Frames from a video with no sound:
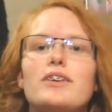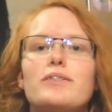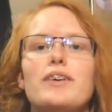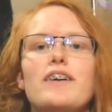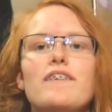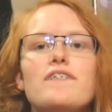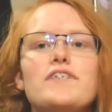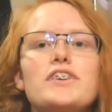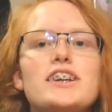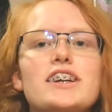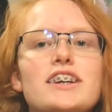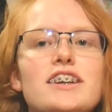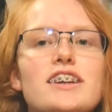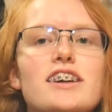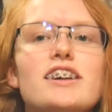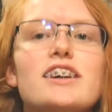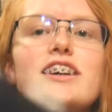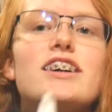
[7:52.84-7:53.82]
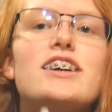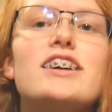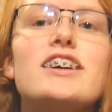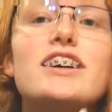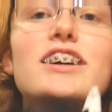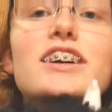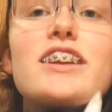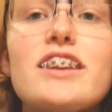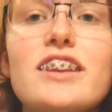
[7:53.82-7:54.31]
on my feet.
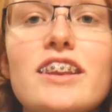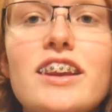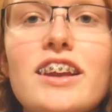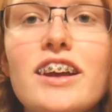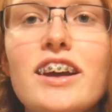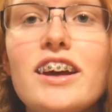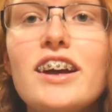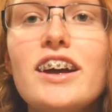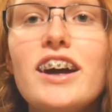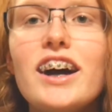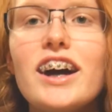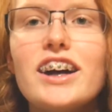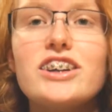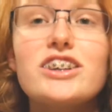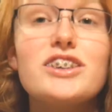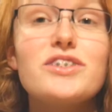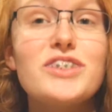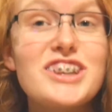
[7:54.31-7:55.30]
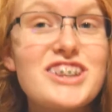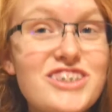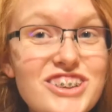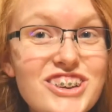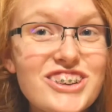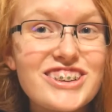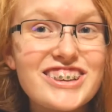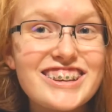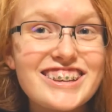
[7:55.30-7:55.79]
I actually meant to
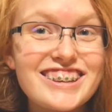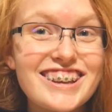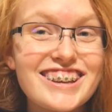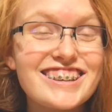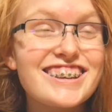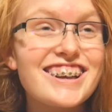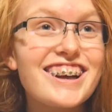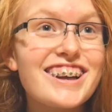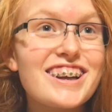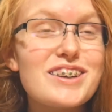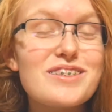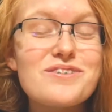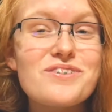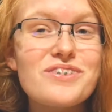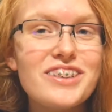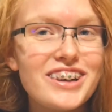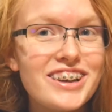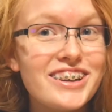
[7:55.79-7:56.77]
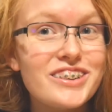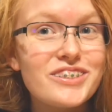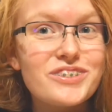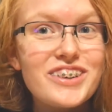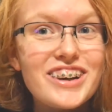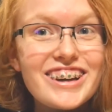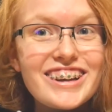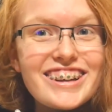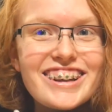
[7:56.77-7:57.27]
record this last night,
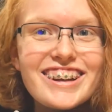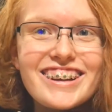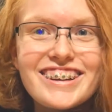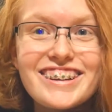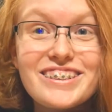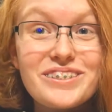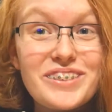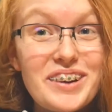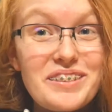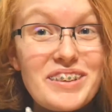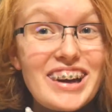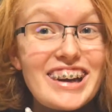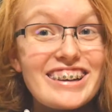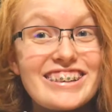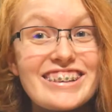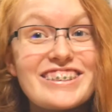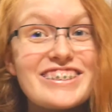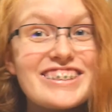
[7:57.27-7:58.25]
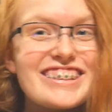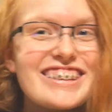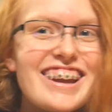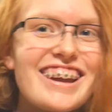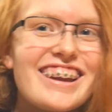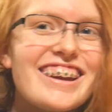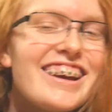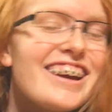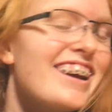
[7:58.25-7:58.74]
but my battery was
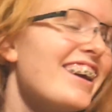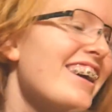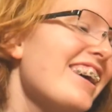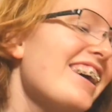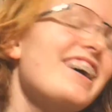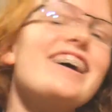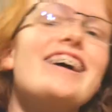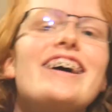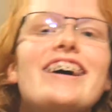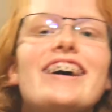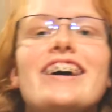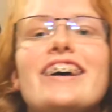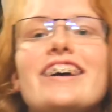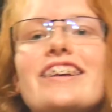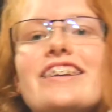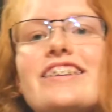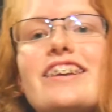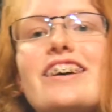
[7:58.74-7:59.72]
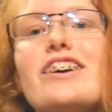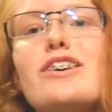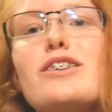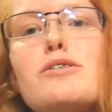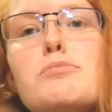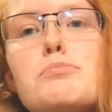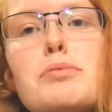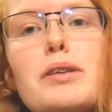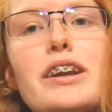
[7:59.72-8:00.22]
dead.
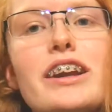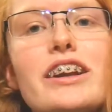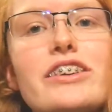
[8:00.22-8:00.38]
So, but